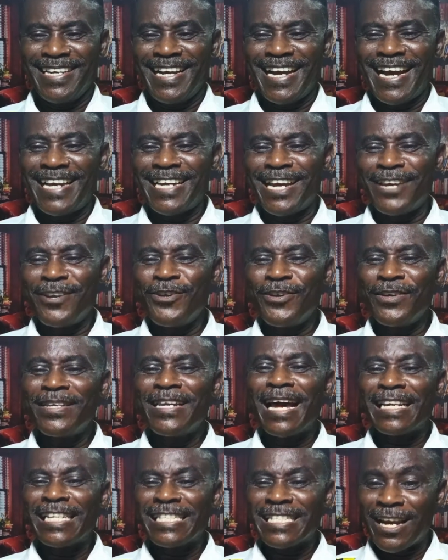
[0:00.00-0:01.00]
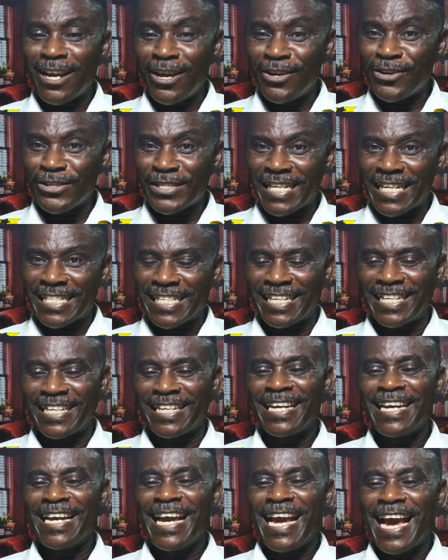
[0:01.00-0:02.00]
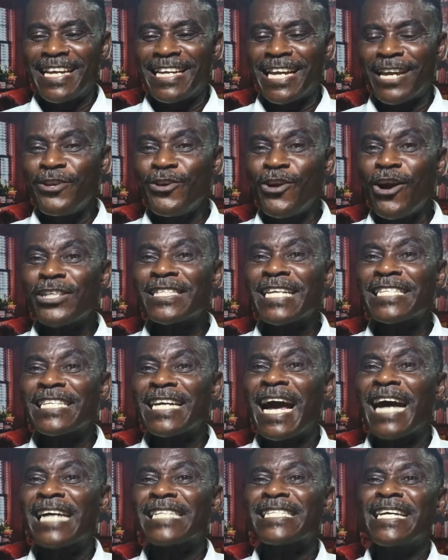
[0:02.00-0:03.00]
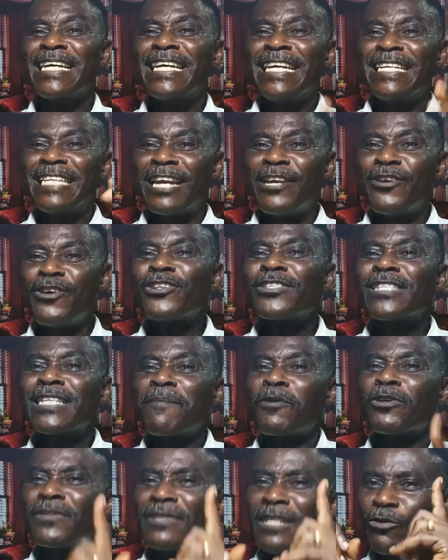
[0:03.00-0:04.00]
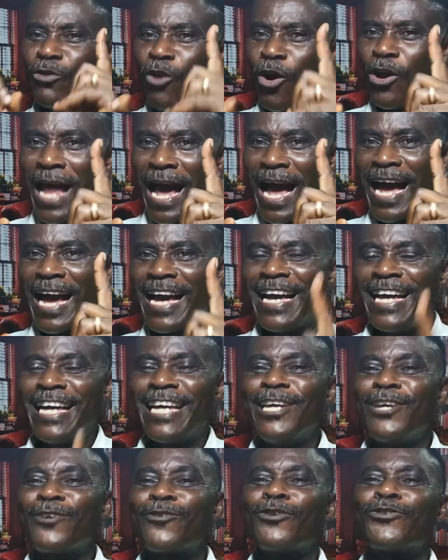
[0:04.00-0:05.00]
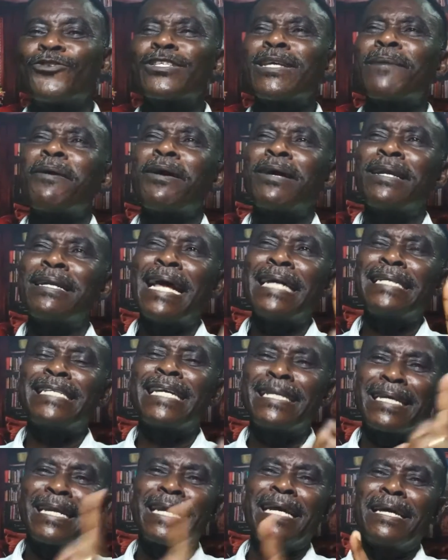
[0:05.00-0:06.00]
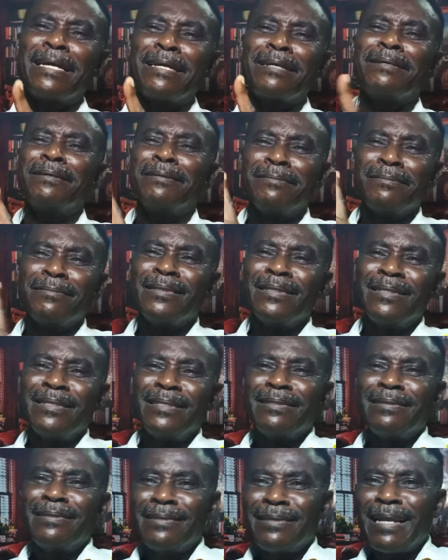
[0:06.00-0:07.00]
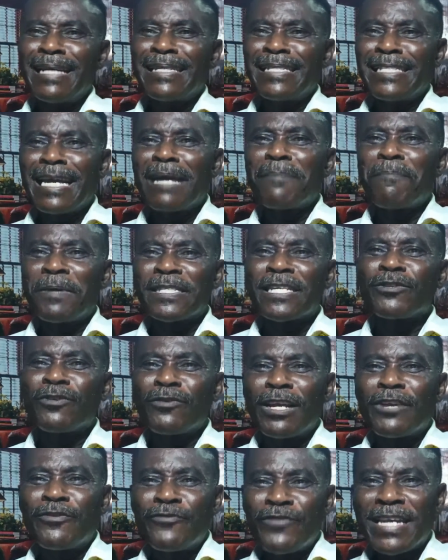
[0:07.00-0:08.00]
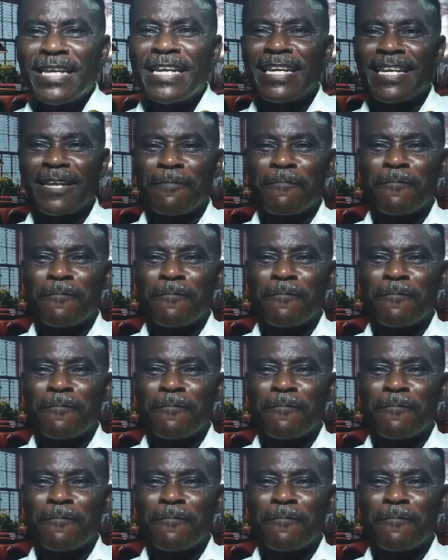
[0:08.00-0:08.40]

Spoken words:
And then there's the London session. And the New York session because of the dollar, it controls about 98% of the trading.